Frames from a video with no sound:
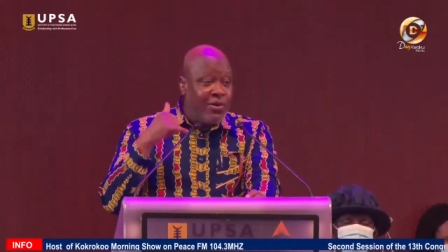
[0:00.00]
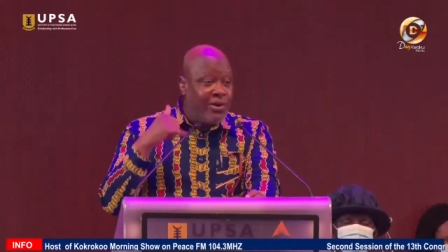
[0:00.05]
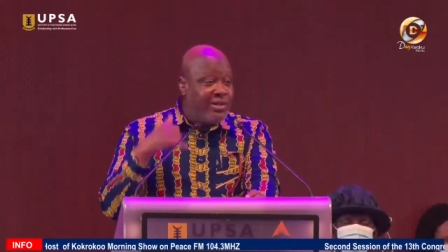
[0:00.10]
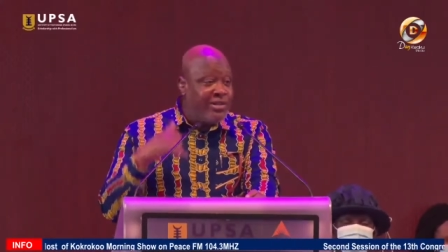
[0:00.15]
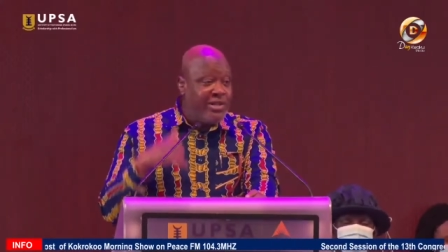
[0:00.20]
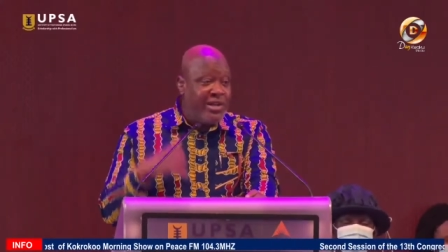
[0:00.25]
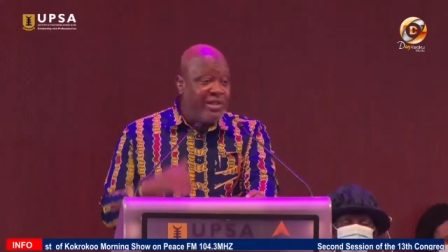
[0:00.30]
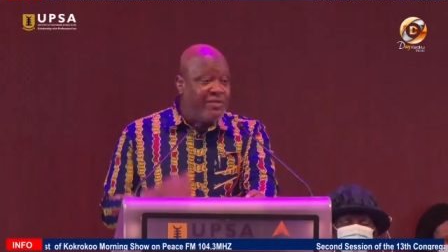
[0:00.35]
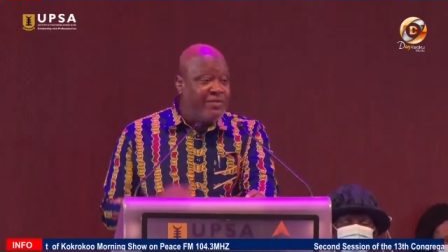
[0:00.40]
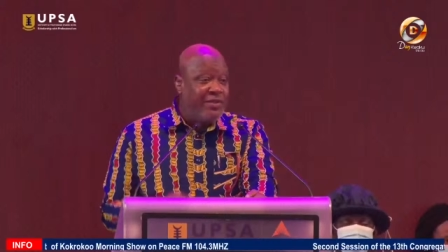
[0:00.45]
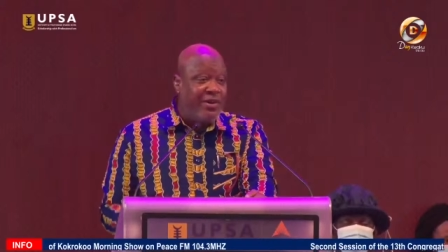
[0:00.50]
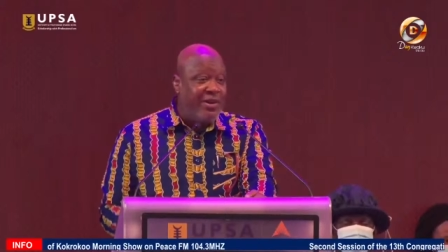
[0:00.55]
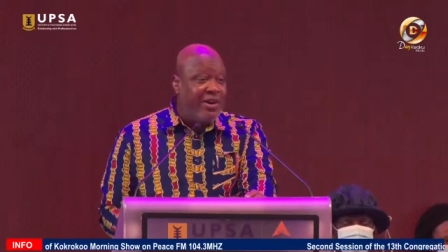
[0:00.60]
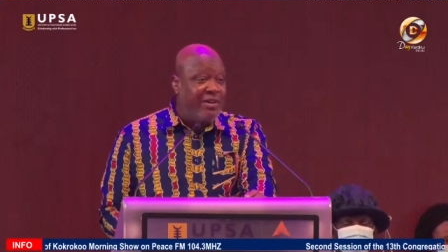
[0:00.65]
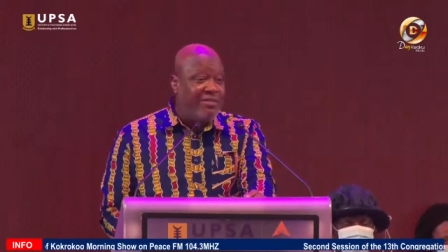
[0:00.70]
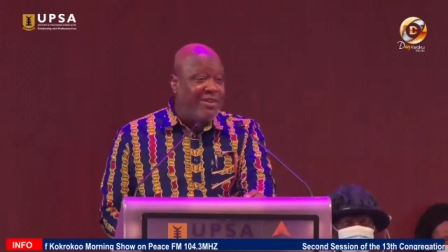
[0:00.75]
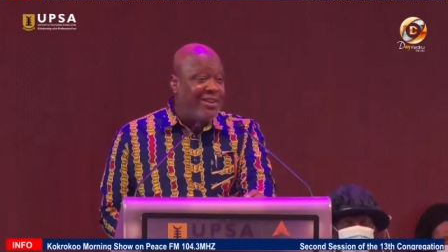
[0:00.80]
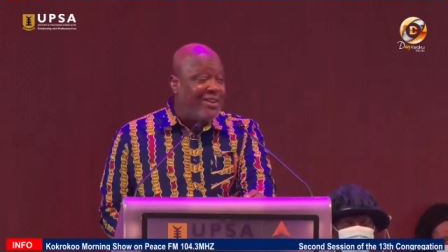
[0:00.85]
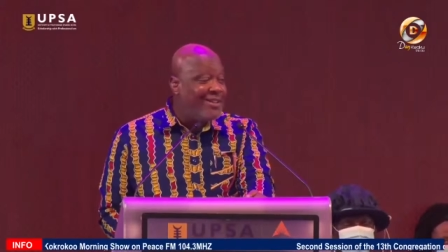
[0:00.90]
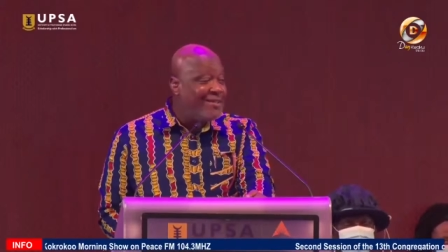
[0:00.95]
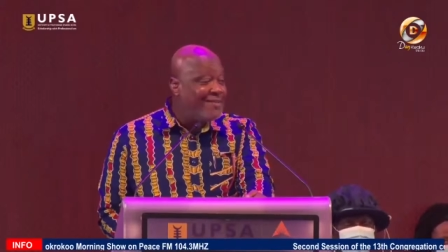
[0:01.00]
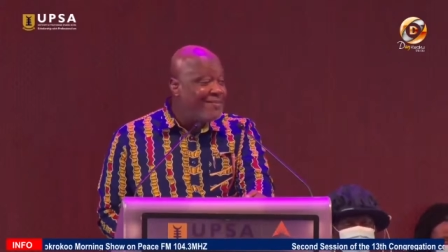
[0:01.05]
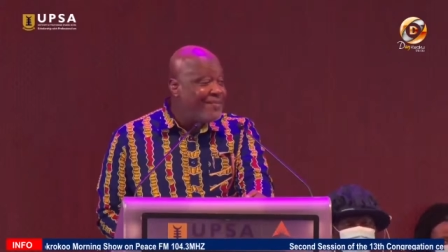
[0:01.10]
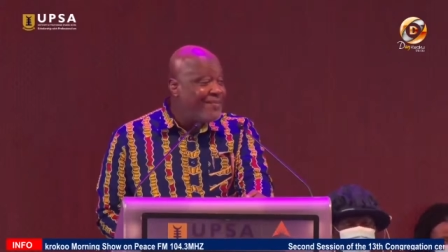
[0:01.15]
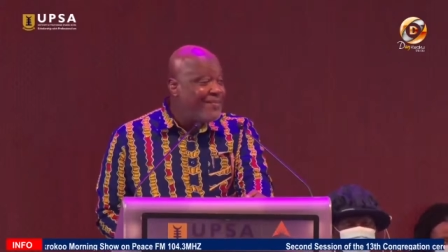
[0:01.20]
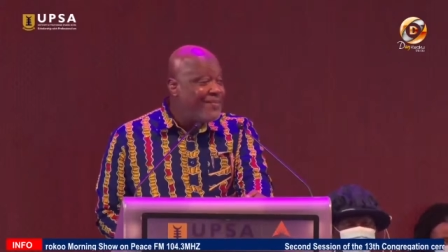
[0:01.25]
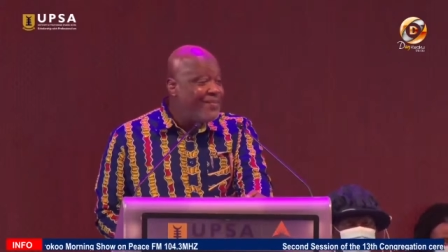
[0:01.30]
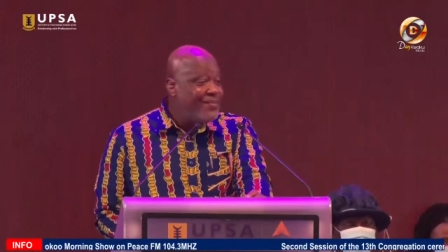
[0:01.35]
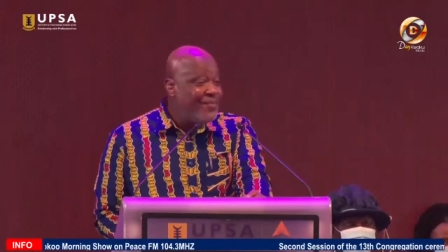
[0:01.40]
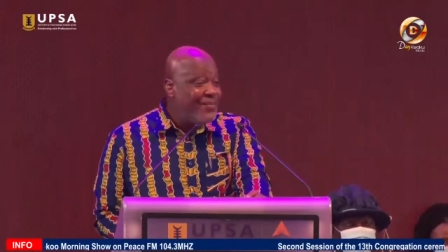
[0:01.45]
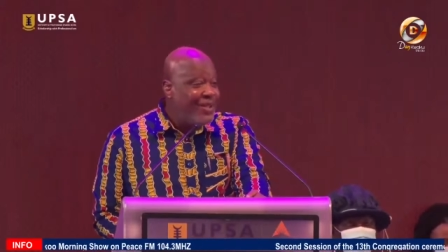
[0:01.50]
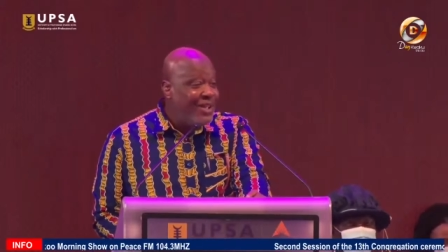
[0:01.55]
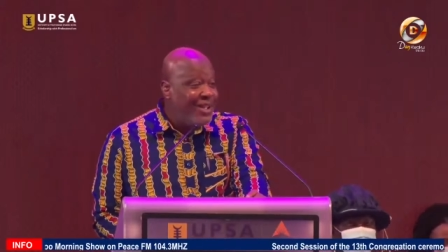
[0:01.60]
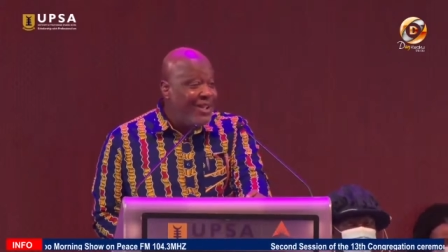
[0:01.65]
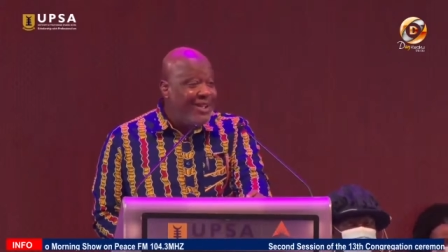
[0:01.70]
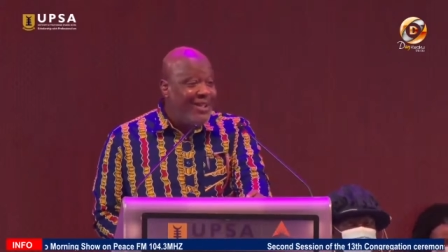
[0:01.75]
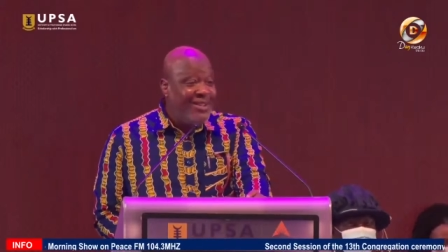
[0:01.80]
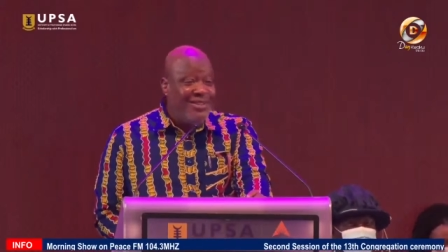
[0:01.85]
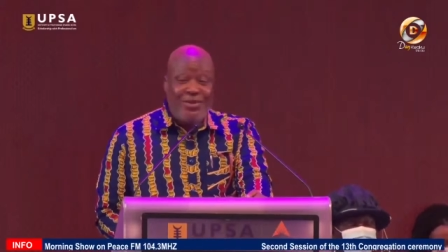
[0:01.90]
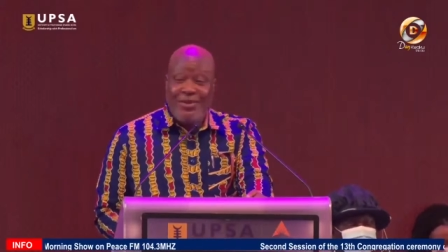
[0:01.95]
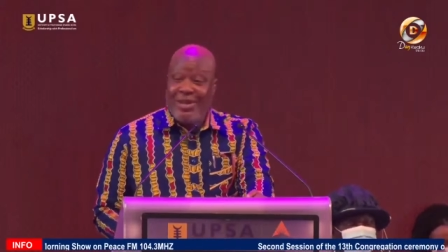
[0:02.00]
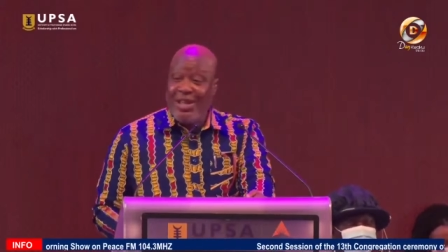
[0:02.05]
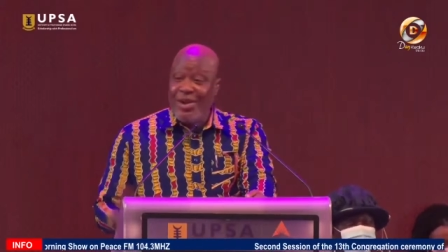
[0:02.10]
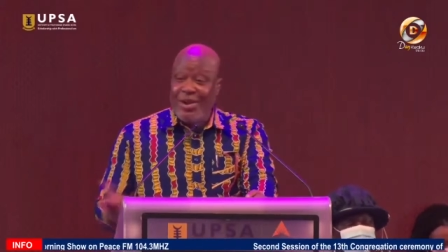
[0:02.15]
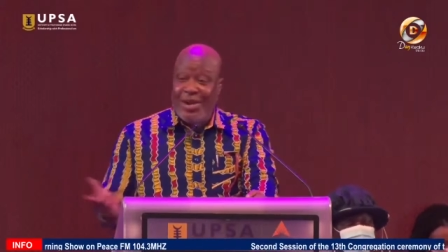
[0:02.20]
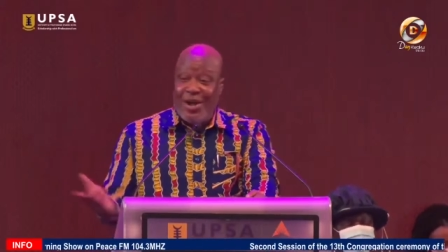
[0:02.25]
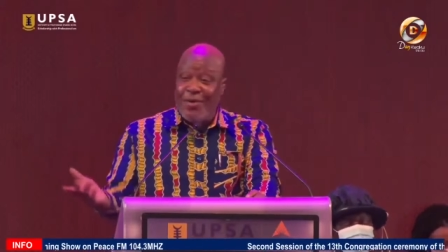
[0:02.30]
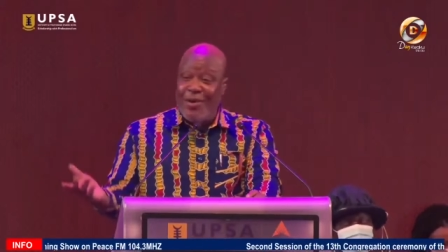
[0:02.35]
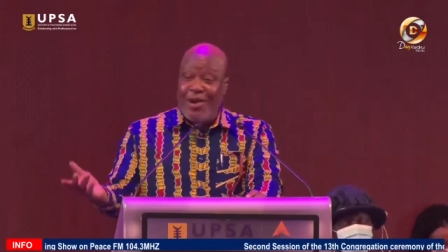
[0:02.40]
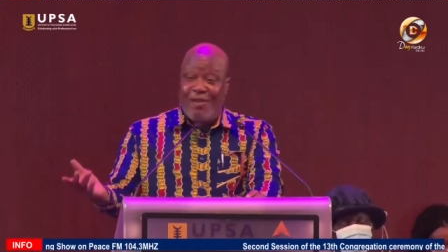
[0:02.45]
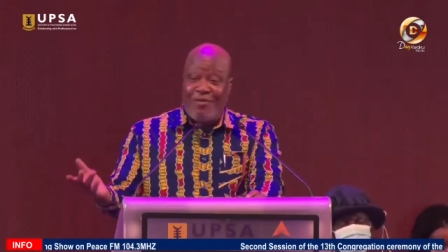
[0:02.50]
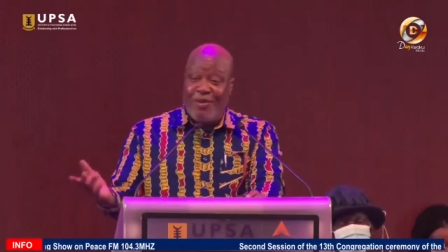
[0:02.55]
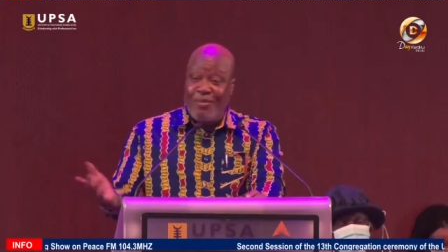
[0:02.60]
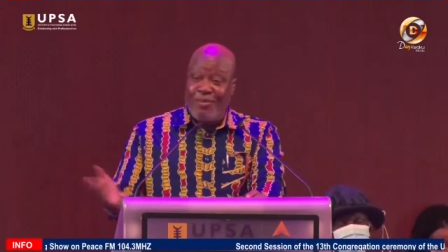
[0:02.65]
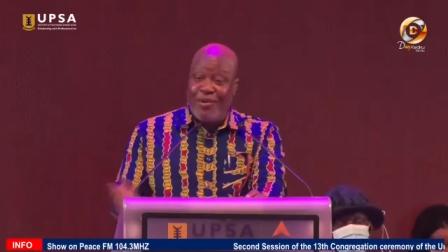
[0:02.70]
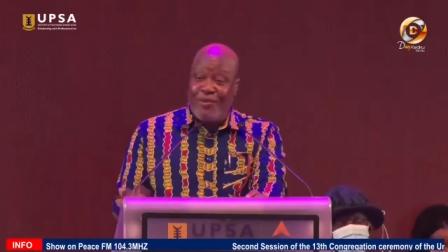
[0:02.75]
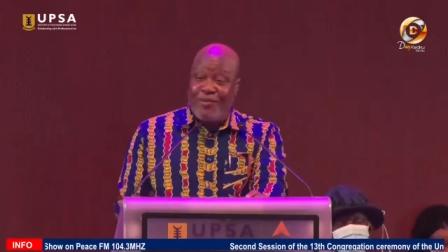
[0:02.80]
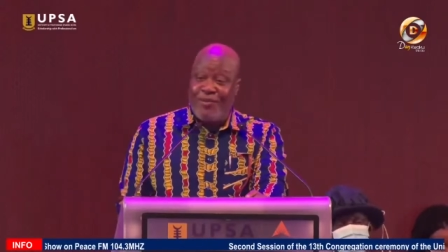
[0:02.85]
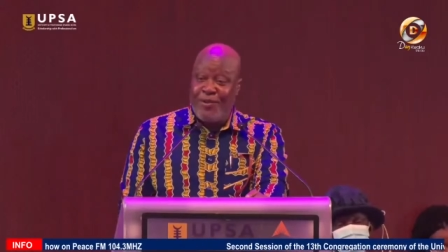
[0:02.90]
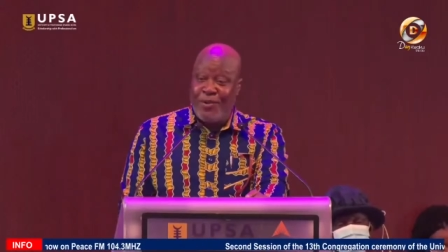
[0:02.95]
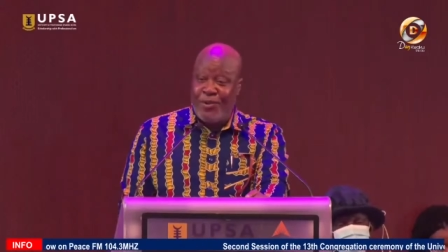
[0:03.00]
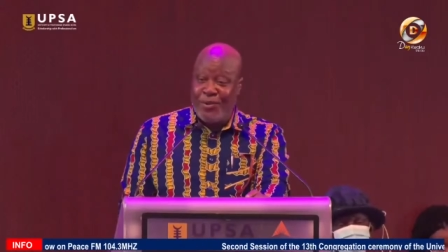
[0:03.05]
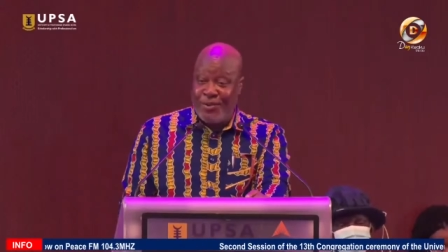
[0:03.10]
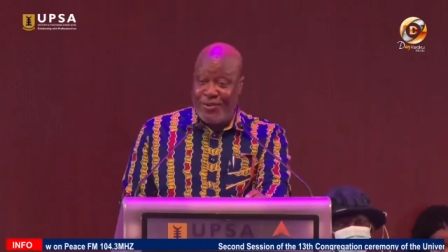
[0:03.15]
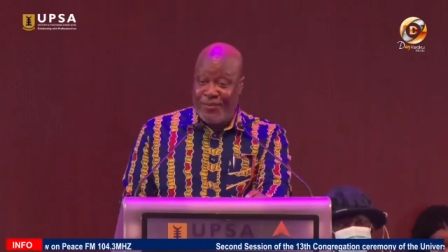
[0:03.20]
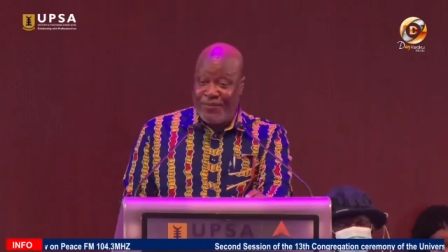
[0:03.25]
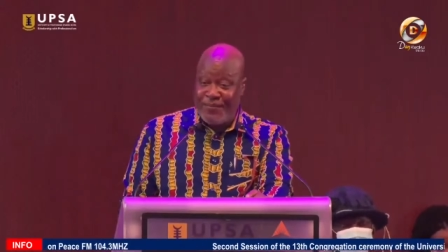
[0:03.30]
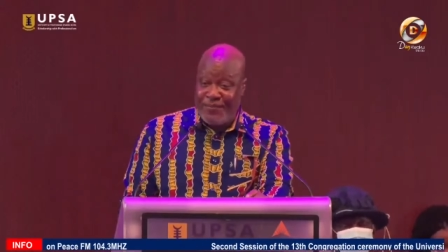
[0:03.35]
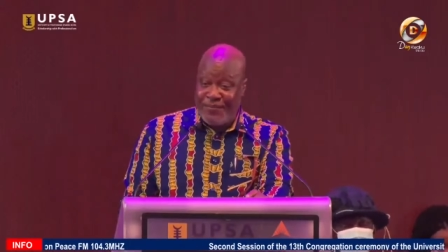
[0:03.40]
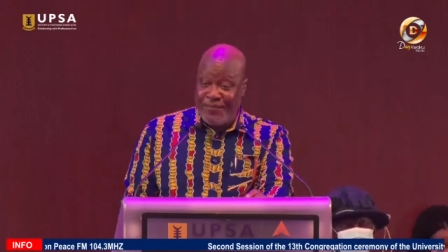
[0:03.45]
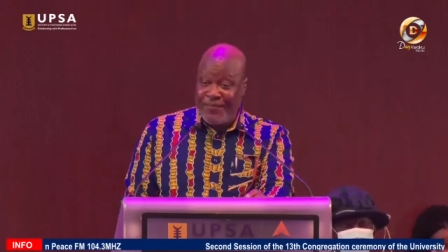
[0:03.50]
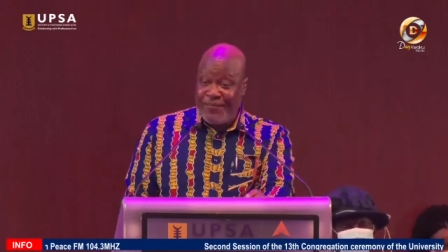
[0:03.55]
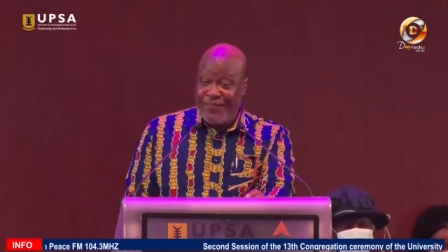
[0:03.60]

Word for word: it takes forever. Today you can work from your phone.